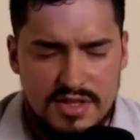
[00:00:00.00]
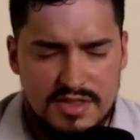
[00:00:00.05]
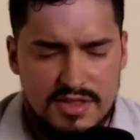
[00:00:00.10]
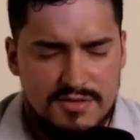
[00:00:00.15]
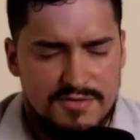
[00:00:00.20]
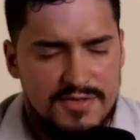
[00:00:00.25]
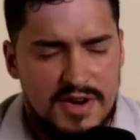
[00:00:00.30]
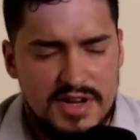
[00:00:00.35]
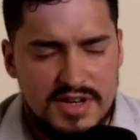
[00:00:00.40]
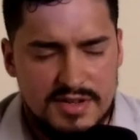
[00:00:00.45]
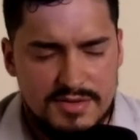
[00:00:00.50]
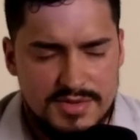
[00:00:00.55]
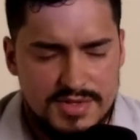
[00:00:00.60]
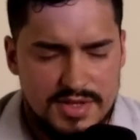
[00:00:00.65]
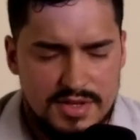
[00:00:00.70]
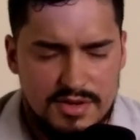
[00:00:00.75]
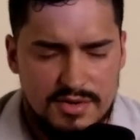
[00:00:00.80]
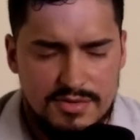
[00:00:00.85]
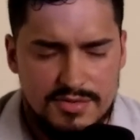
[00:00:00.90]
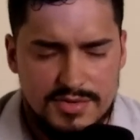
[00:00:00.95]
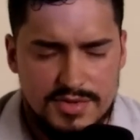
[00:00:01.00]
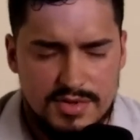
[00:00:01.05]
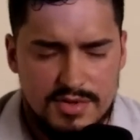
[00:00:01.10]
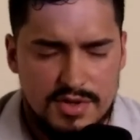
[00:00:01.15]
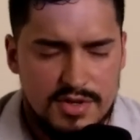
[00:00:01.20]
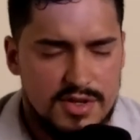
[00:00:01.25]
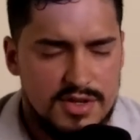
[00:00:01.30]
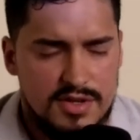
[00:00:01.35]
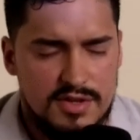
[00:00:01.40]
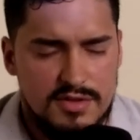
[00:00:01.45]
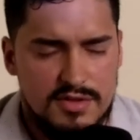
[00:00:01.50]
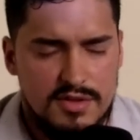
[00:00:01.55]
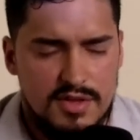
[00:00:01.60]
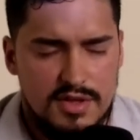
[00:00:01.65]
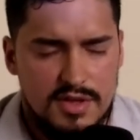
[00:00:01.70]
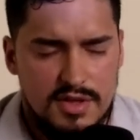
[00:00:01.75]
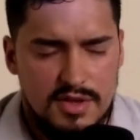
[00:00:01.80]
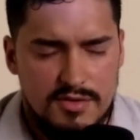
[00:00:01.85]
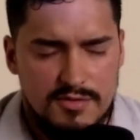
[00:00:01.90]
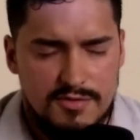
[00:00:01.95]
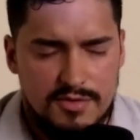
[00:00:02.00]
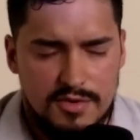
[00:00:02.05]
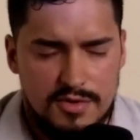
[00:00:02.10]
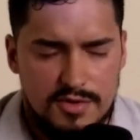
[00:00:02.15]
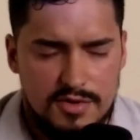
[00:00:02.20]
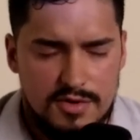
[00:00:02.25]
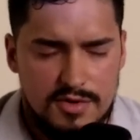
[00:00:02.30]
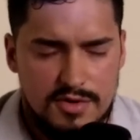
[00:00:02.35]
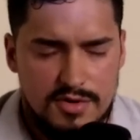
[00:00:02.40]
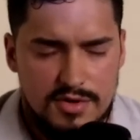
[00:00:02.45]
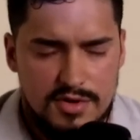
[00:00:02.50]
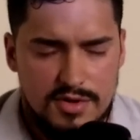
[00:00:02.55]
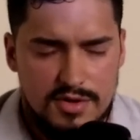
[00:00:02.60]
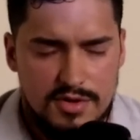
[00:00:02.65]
they find themselves looking for